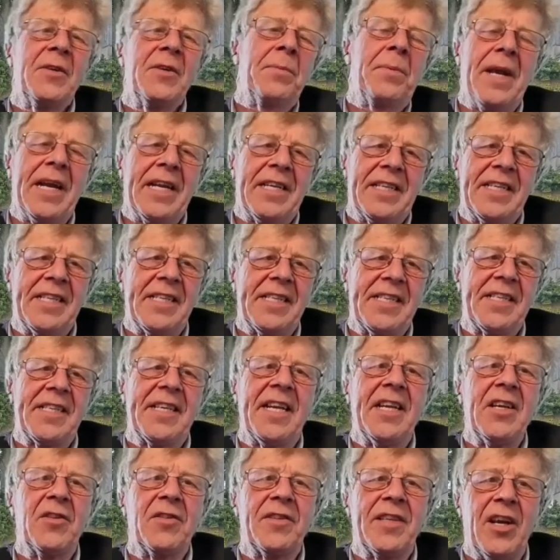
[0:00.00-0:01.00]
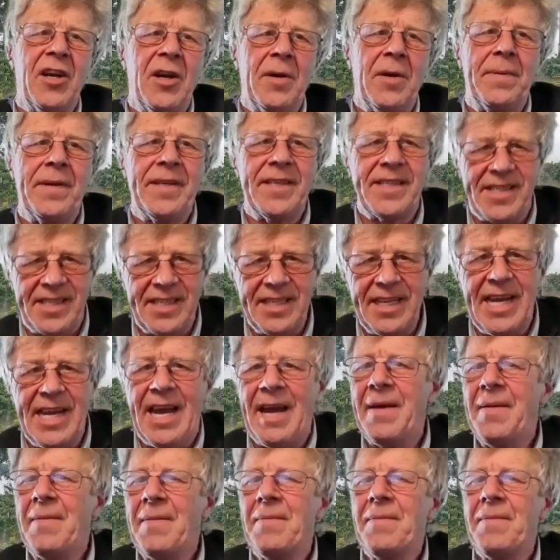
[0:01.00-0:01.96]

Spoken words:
as you practice as a psychotherapist?